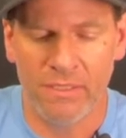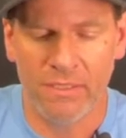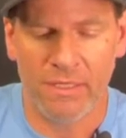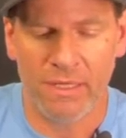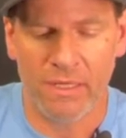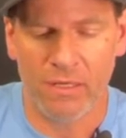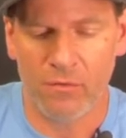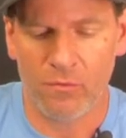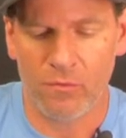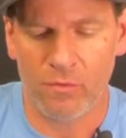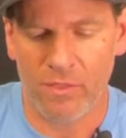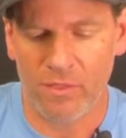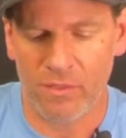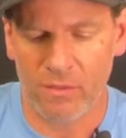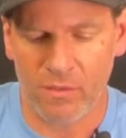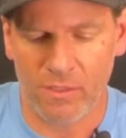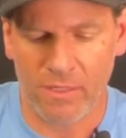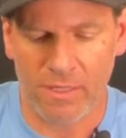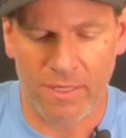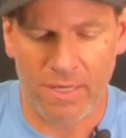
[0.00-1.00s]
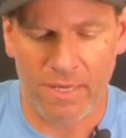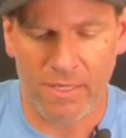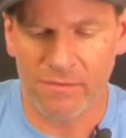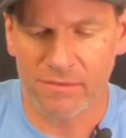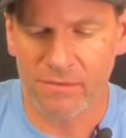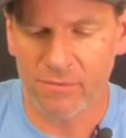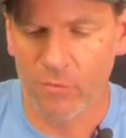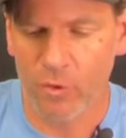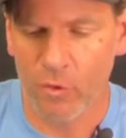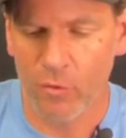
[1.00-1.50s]
Now, at
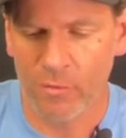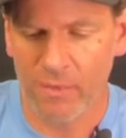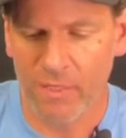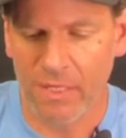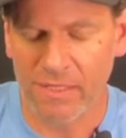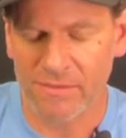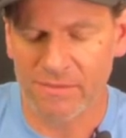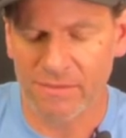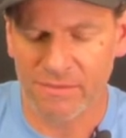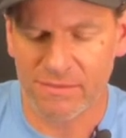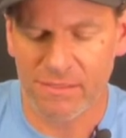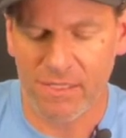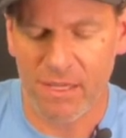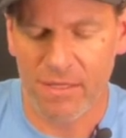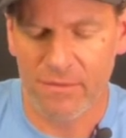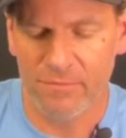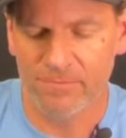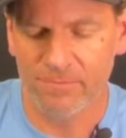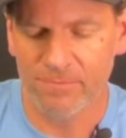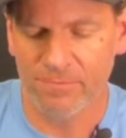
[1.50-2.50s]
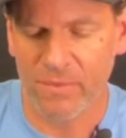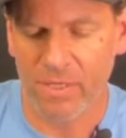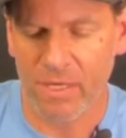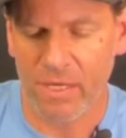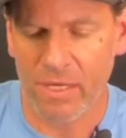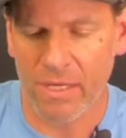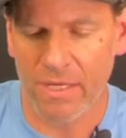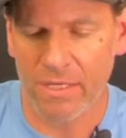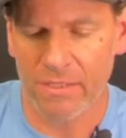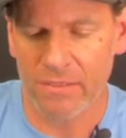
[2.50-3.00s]
the time
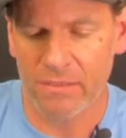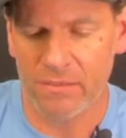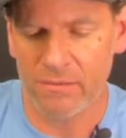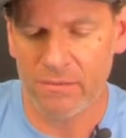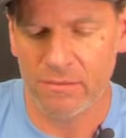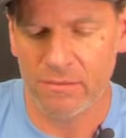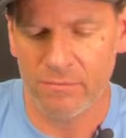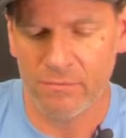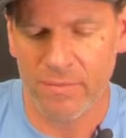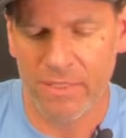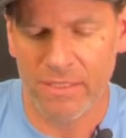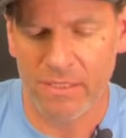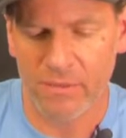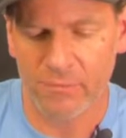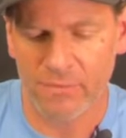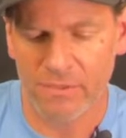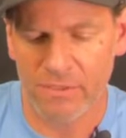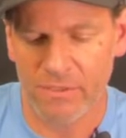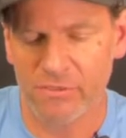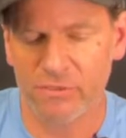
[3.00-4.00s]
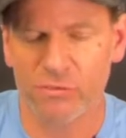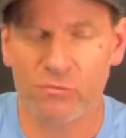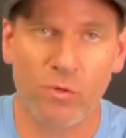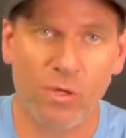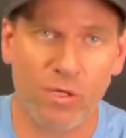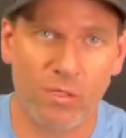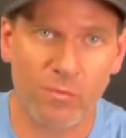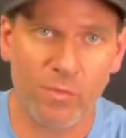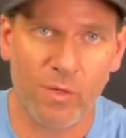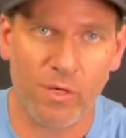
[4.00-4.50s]
I made up these
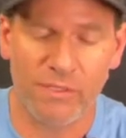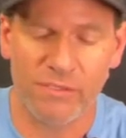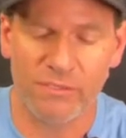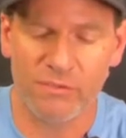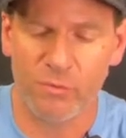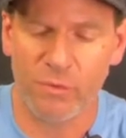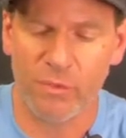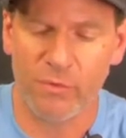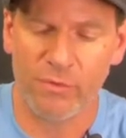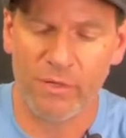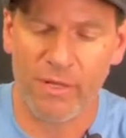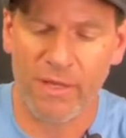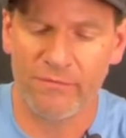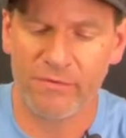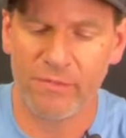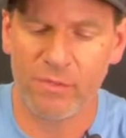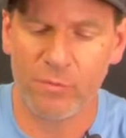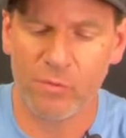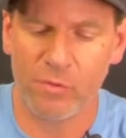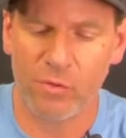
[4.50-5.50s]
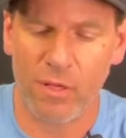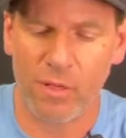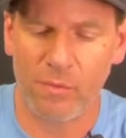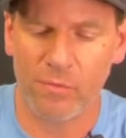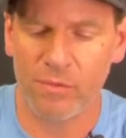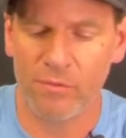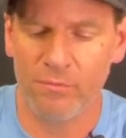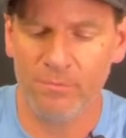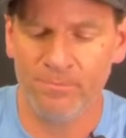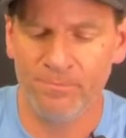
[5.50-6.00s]
throttle bodies, we were having a
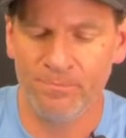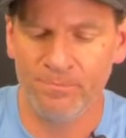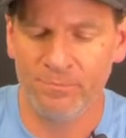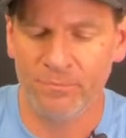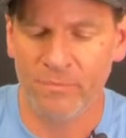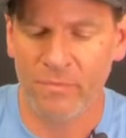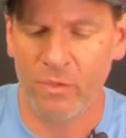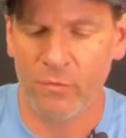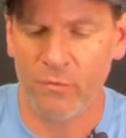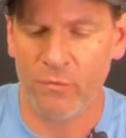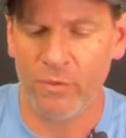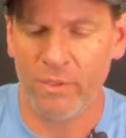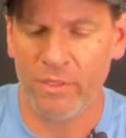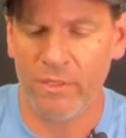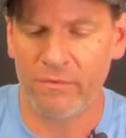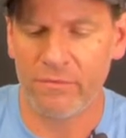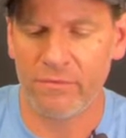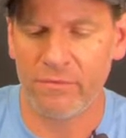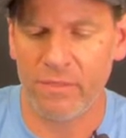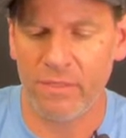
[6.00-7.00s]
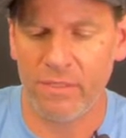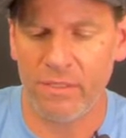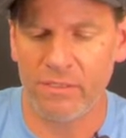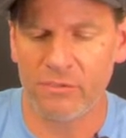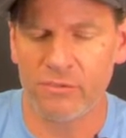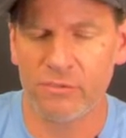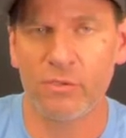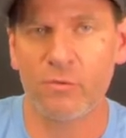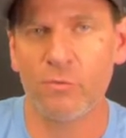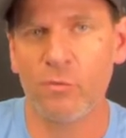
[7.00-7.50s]
problem with
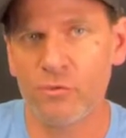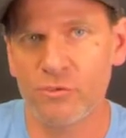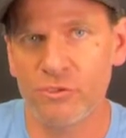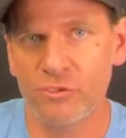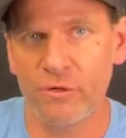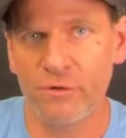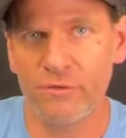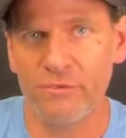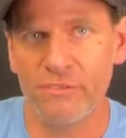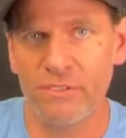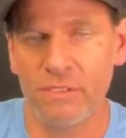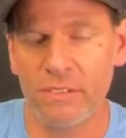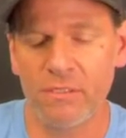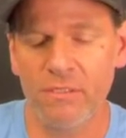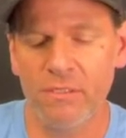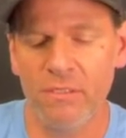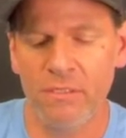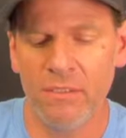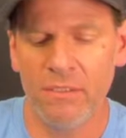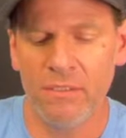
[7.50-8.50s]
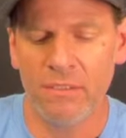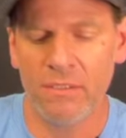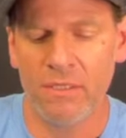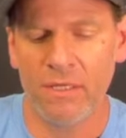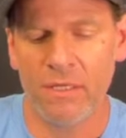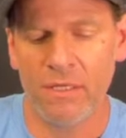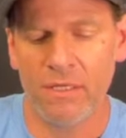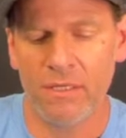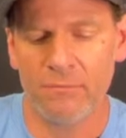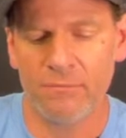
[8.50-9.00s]
turbocharging
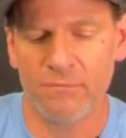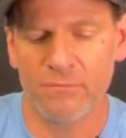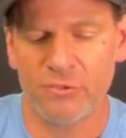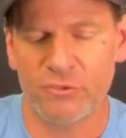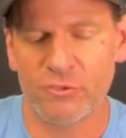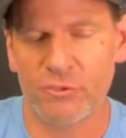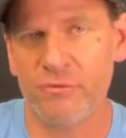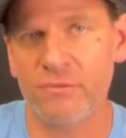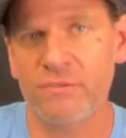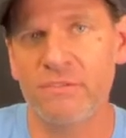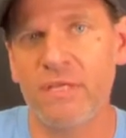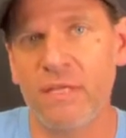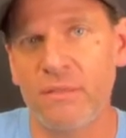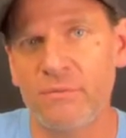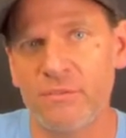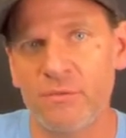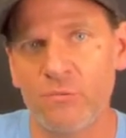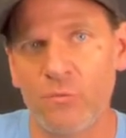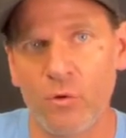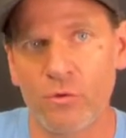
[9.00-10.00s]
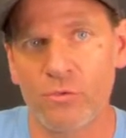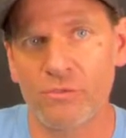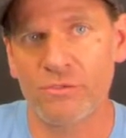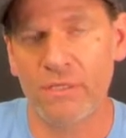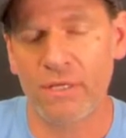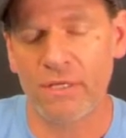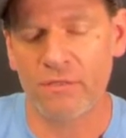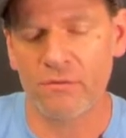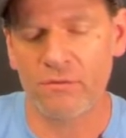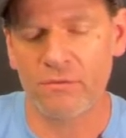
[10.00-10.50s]
certain types of
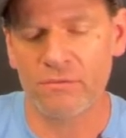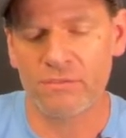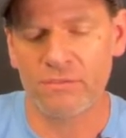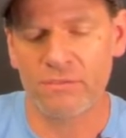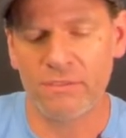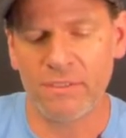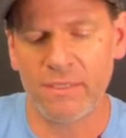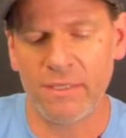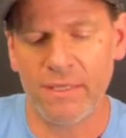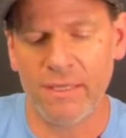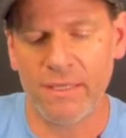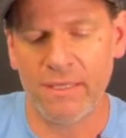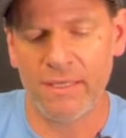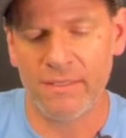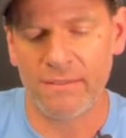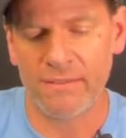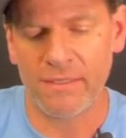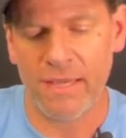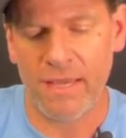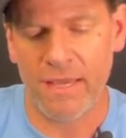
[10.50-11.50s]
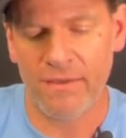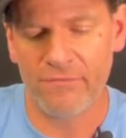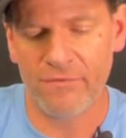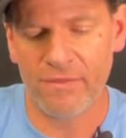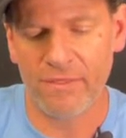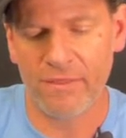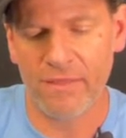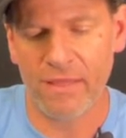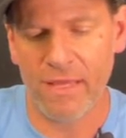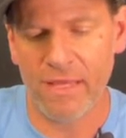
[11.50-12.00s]
motorcycles and
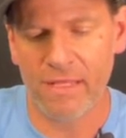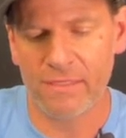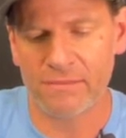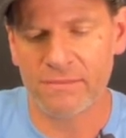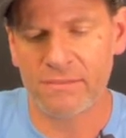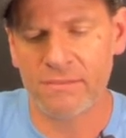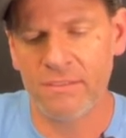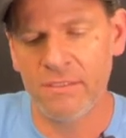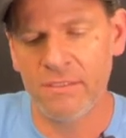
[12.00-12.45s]
having that